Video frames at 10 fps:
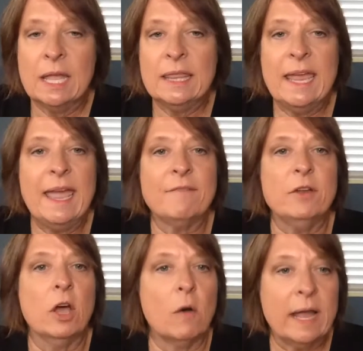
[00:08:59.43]
They have
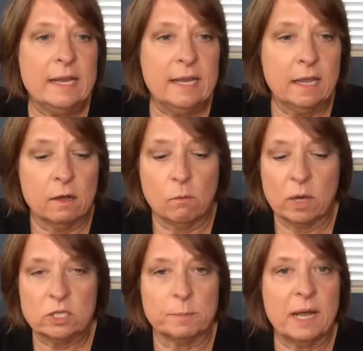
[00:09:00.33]
no idea
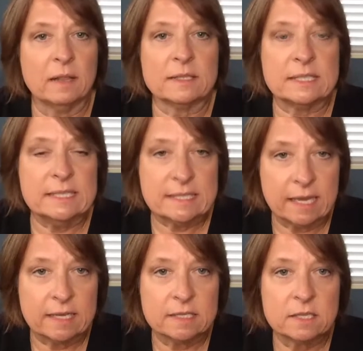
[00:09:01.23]
what your policy
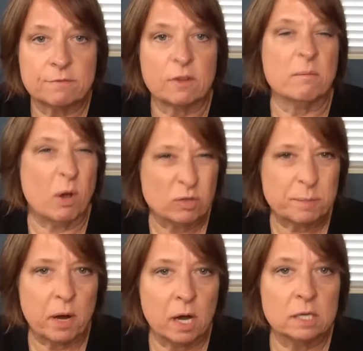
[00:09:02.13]
says for the most
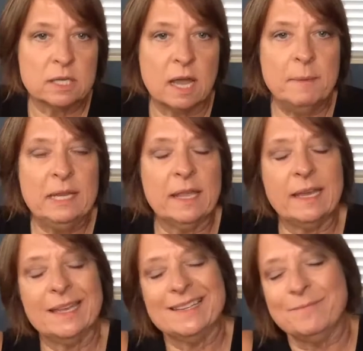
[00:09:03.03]
part. I mean, they
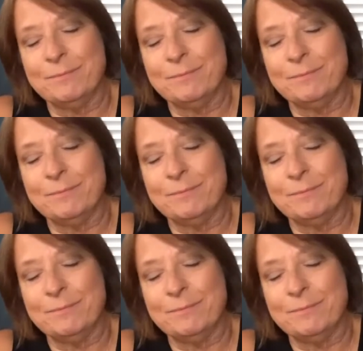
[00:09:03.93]
get